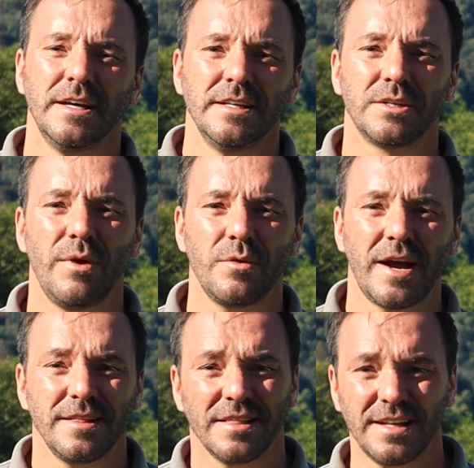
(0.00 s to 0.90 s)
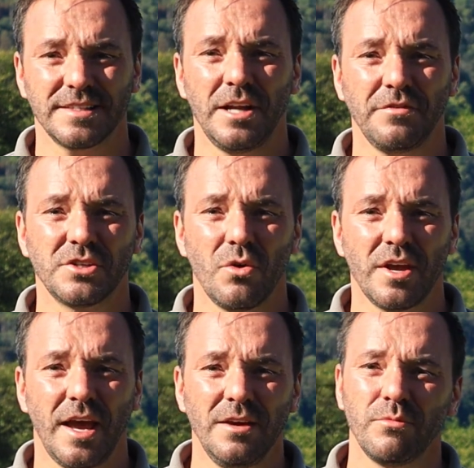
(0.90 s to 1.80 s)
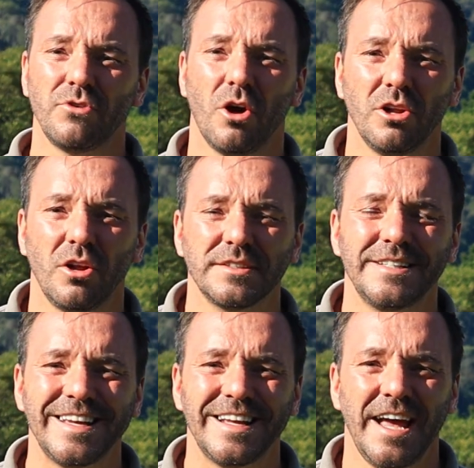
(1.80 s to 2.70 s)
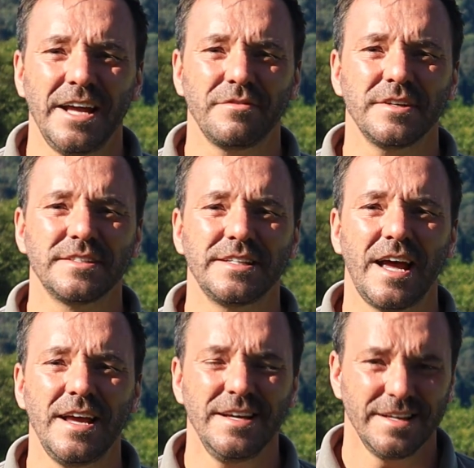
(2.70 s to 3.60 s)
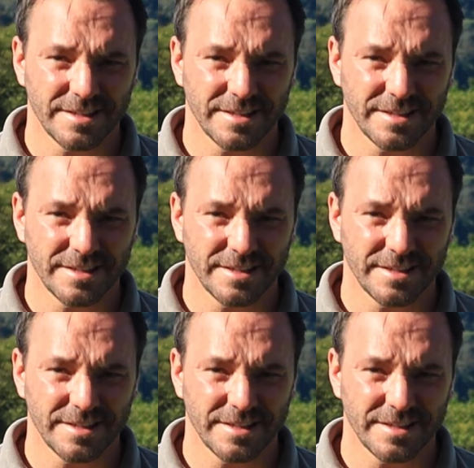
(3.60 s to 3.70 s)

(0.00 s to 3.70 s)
So anyway, that's enough talking. We've got lots of digging ahead of us today.